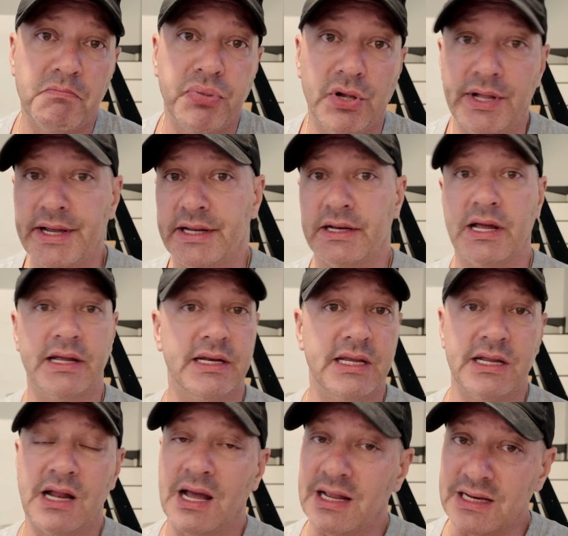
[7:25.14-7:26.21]
plane. I
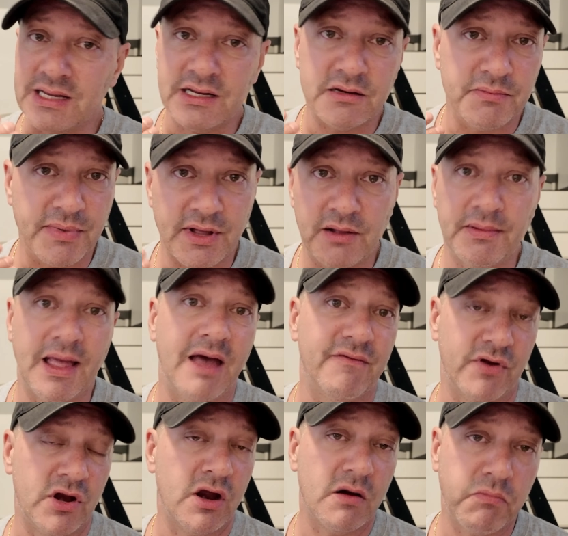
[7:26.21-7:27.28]
need to be able to have
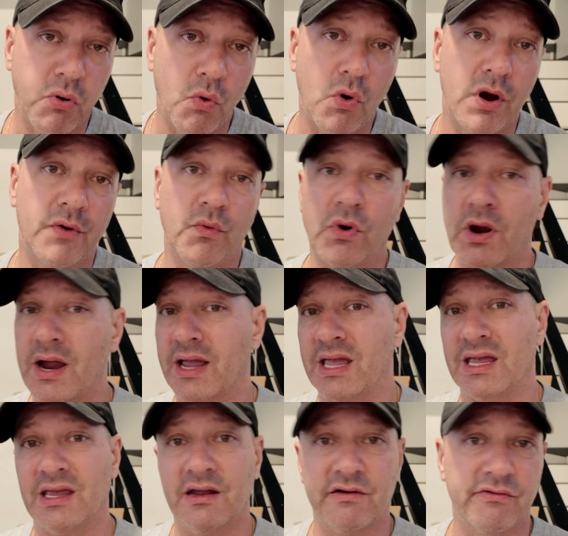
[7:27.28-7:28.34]
an airport where I
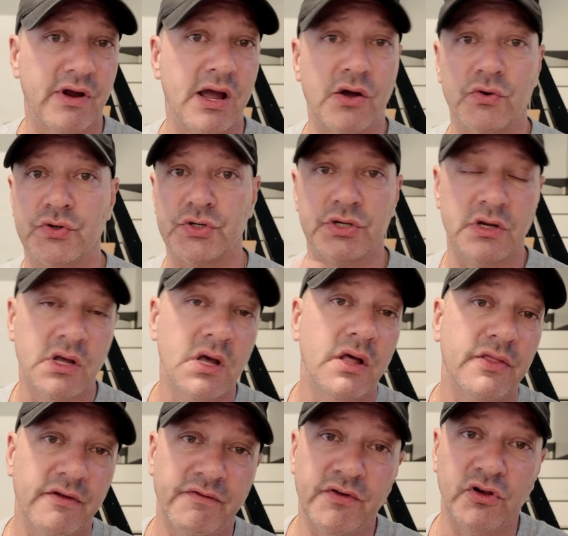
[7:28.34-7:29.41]
can get around
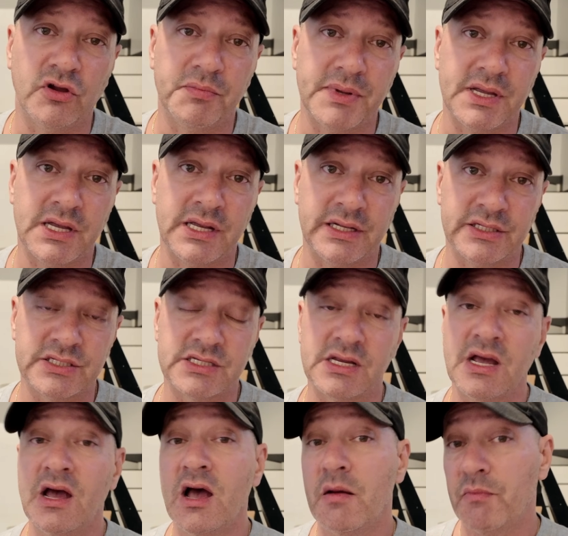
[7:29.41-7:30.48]
the Philippines.
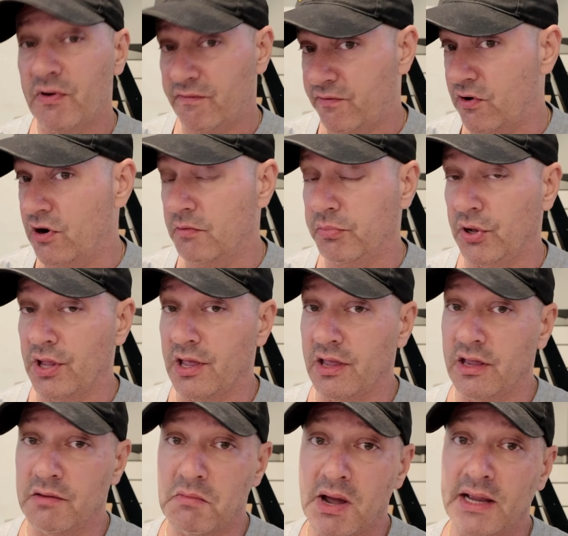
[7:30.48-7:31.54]

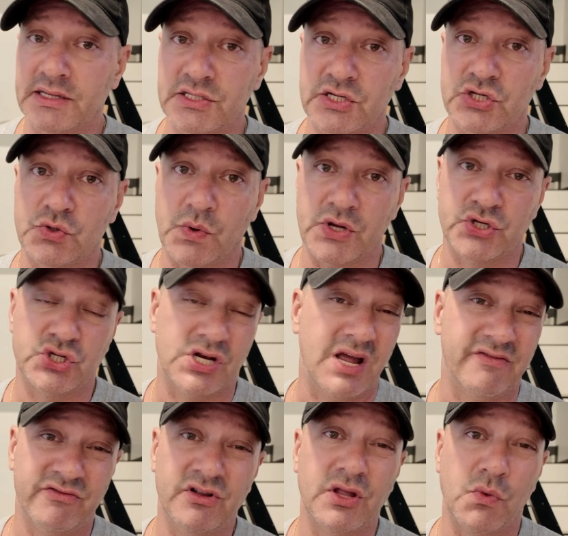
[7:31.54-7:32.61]
Preferably, in my situation,
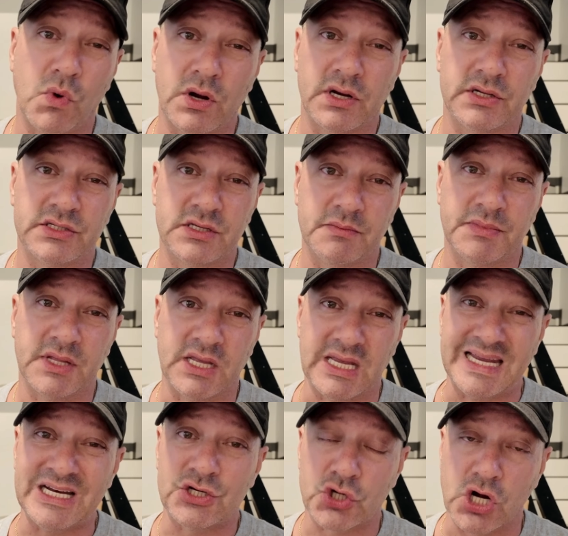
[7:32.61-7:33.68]
I really wanted something
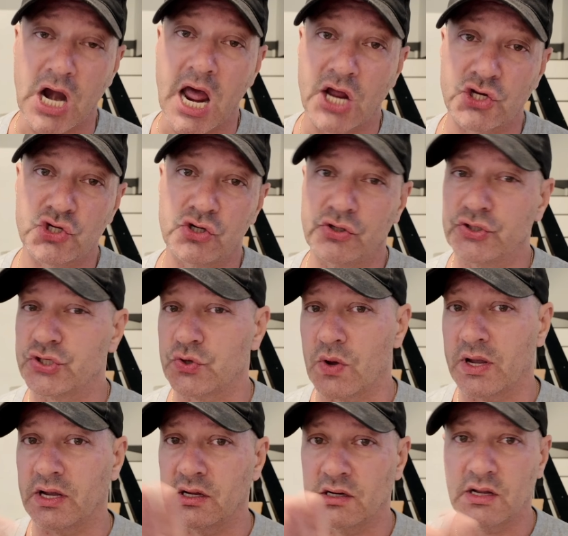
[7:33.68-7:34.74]
international so
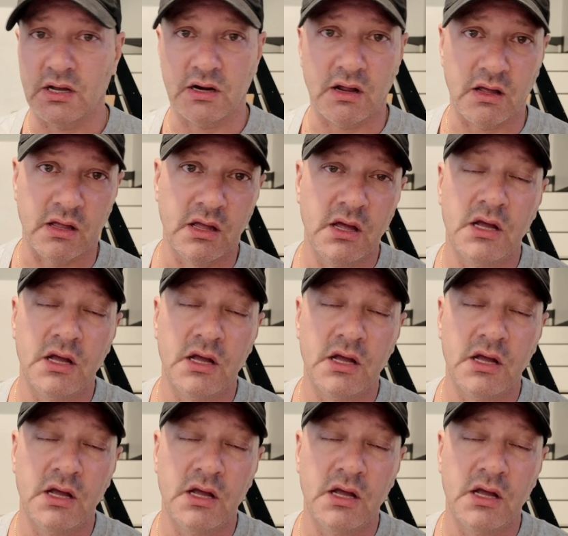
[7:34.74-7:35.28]
I could kind of